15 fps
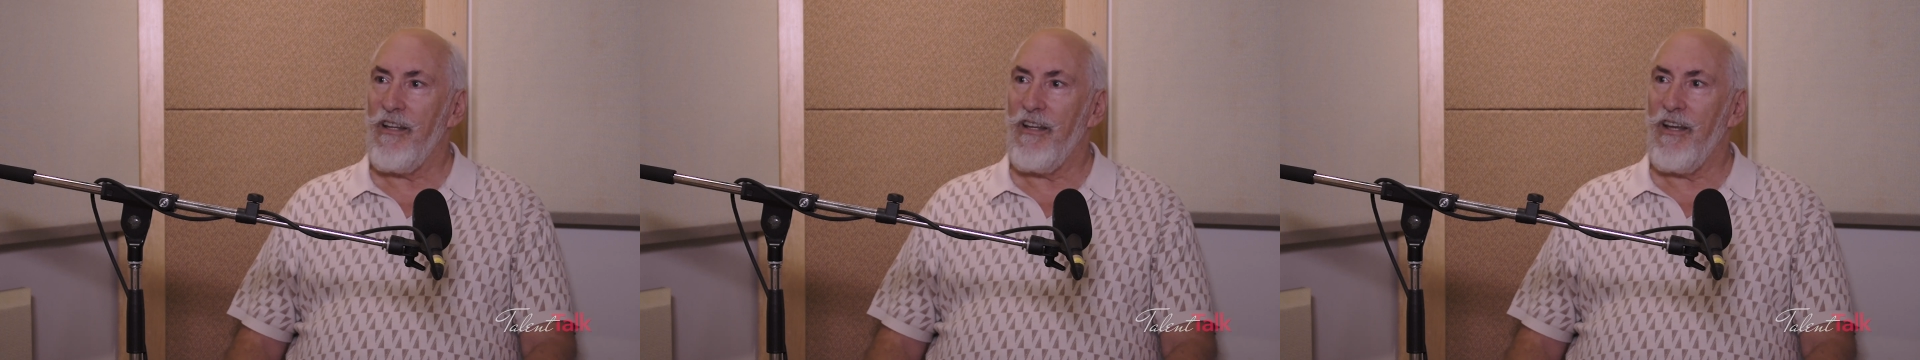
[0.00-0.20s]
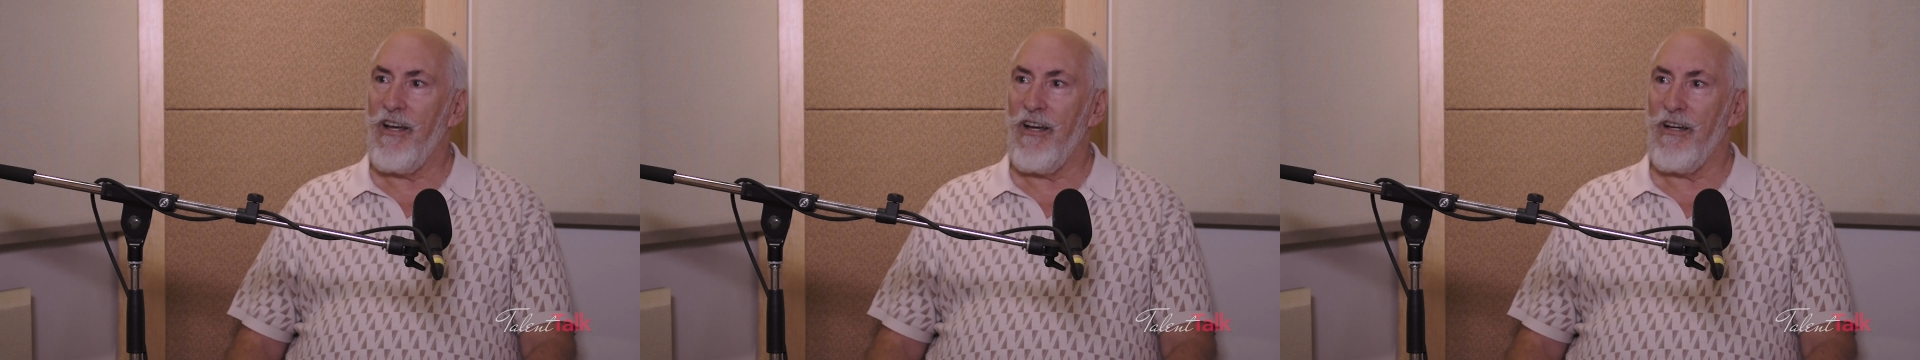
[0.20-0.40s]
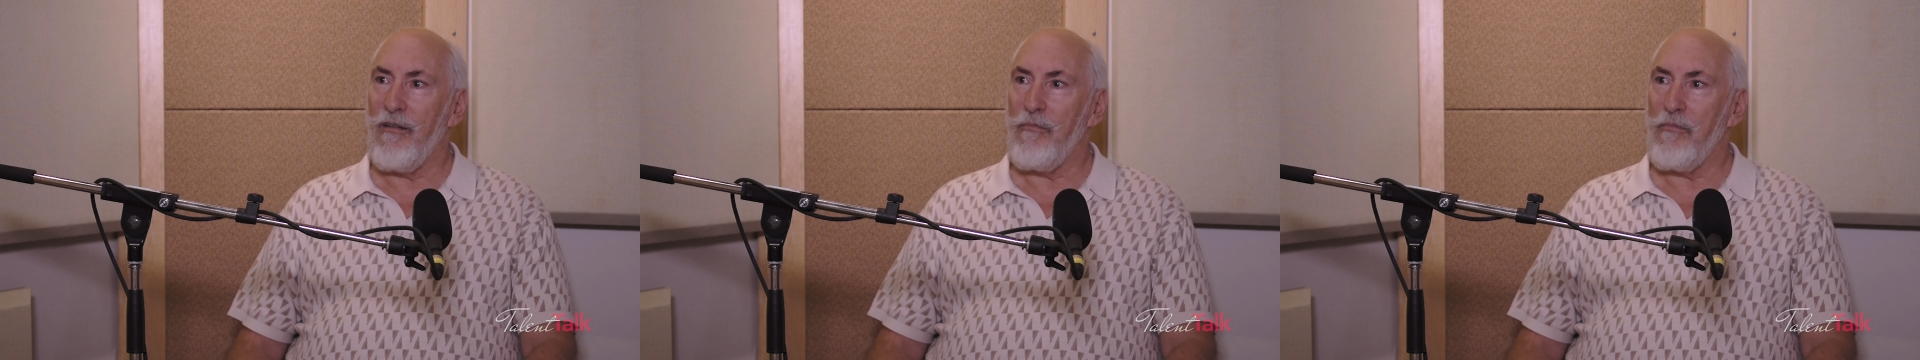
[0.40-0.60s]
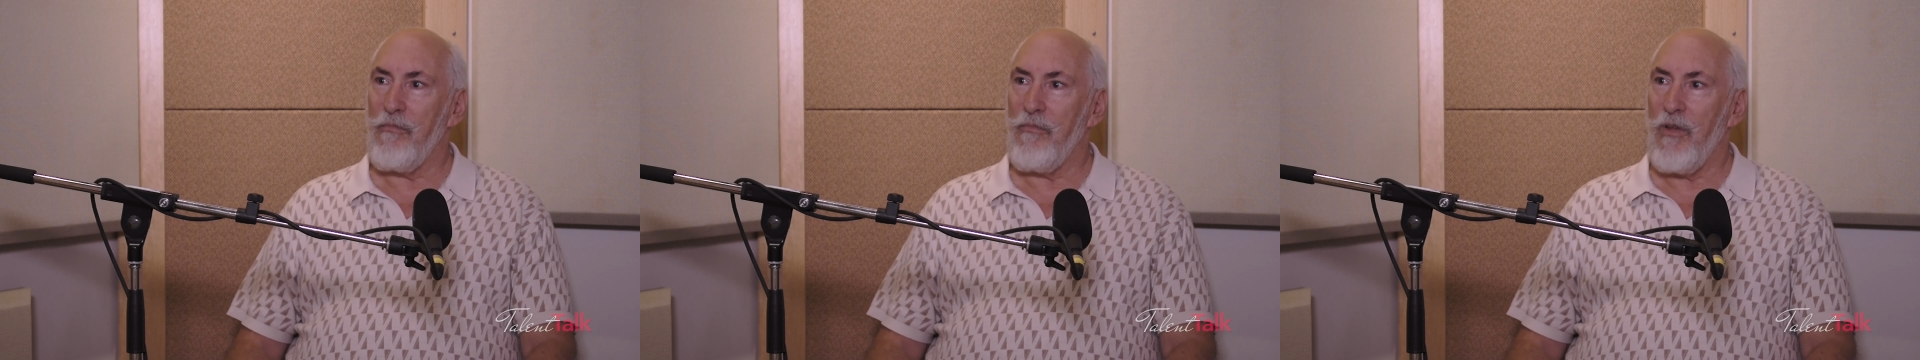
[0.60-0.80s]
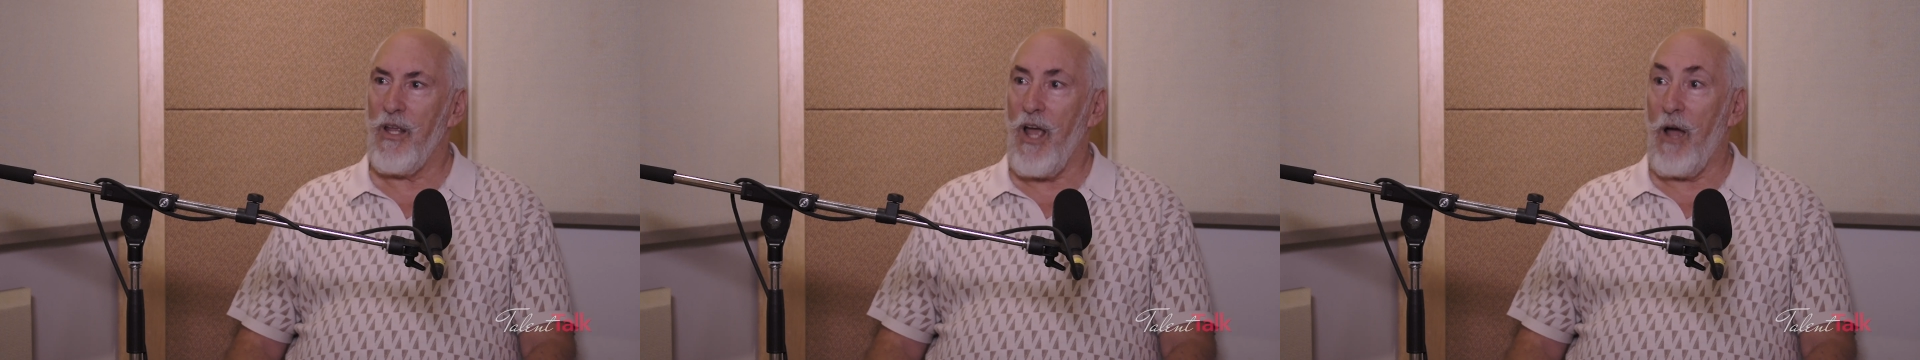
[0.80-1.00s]

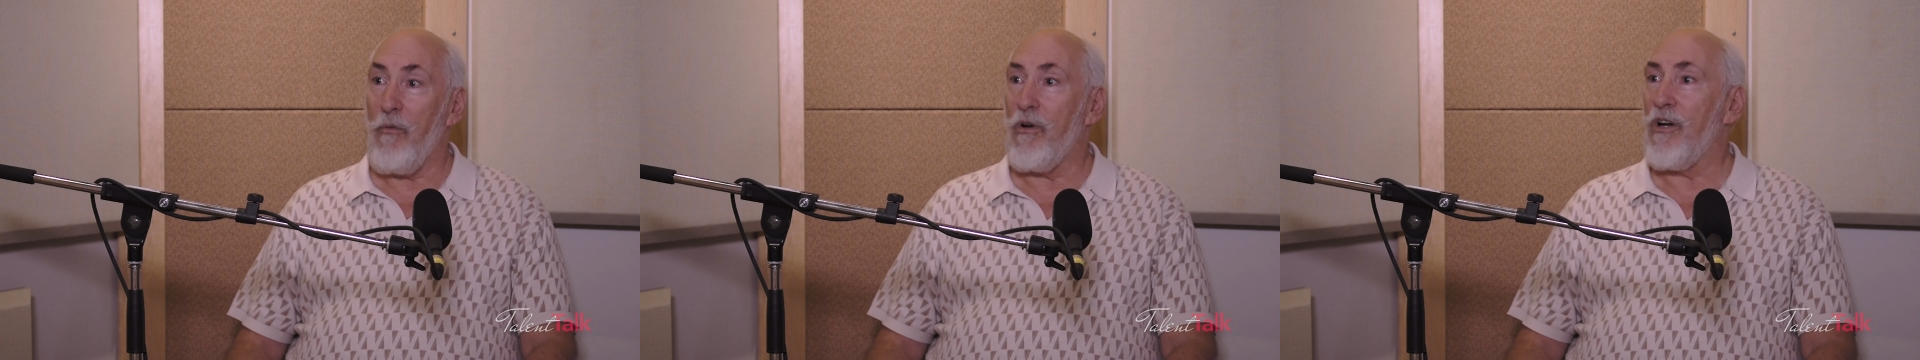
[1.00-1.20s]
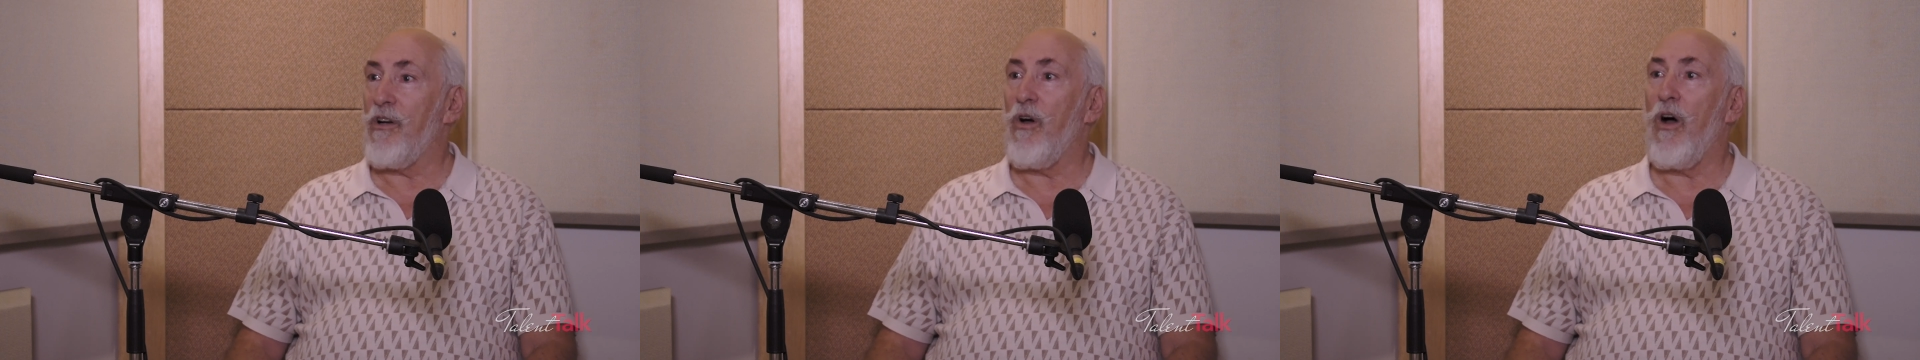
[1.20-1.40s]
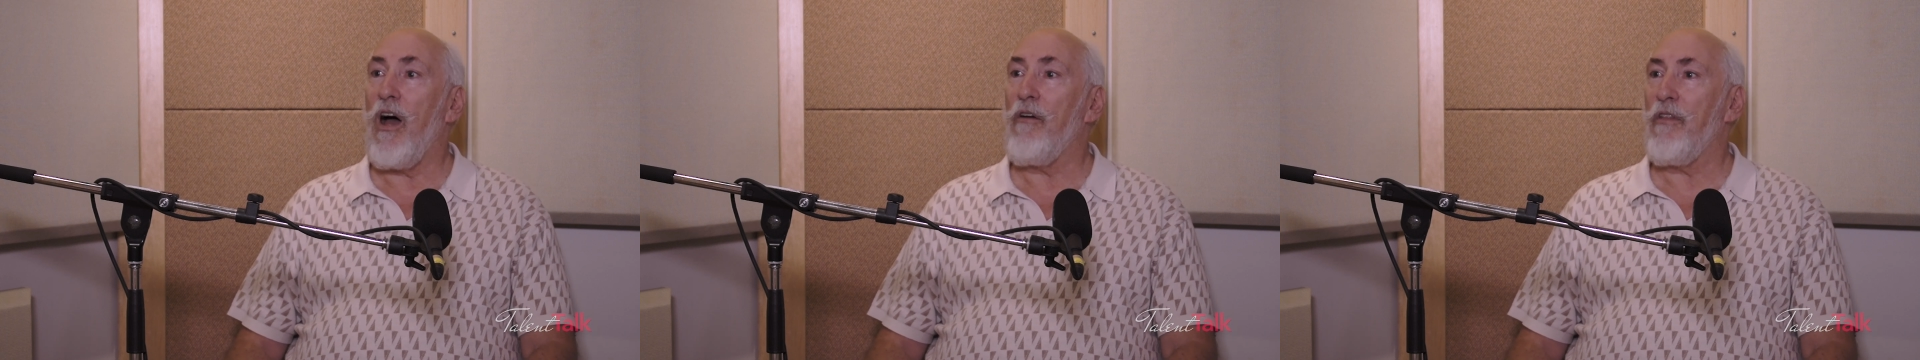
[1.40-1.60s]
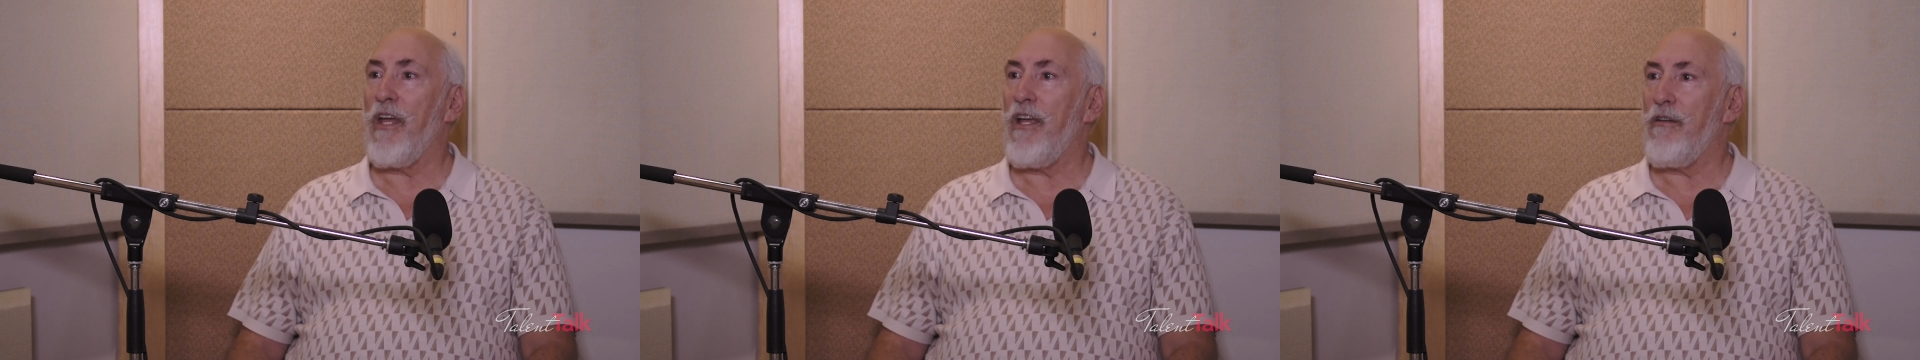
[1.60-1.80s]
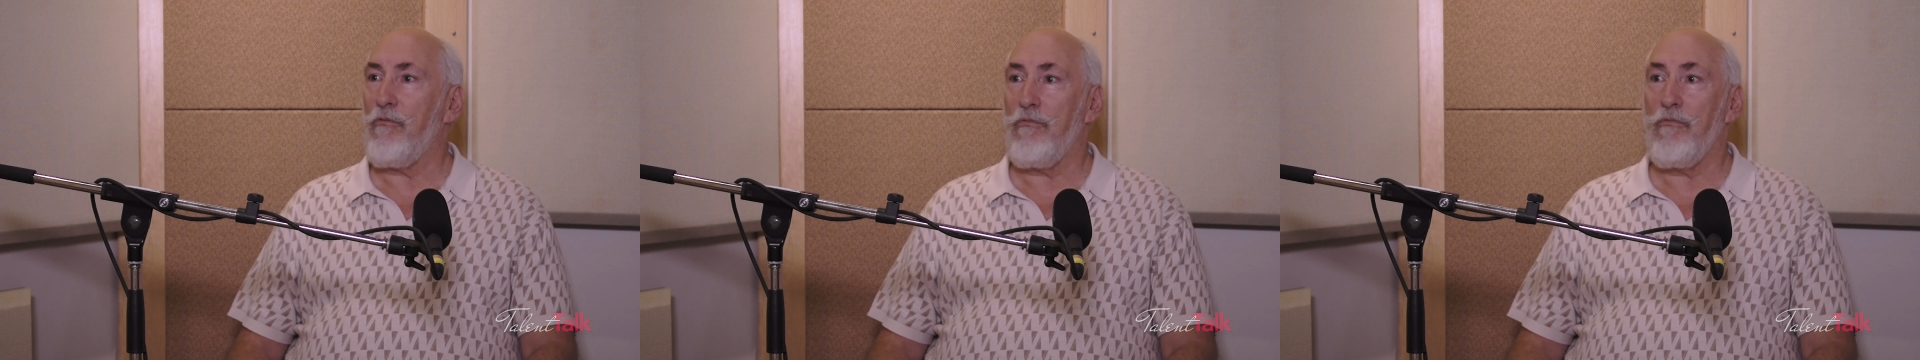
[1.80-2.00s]
I want to know how
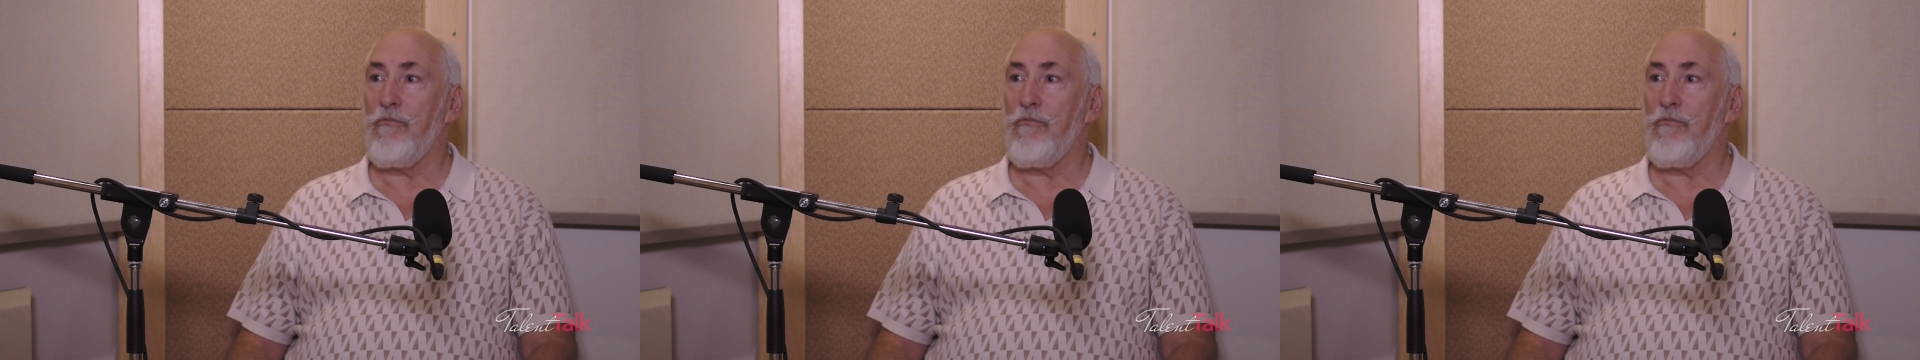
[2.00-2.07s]
they